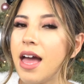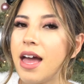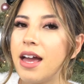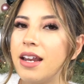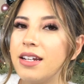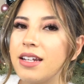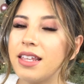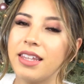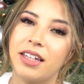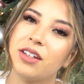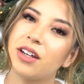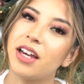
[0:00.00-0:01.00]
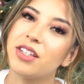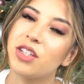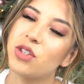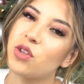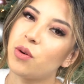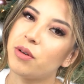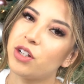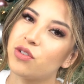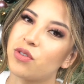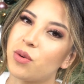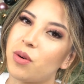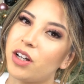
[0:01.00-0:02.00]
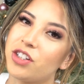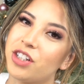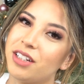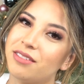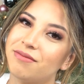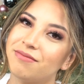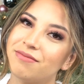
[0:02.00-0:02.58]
And thank you guys so much for watching.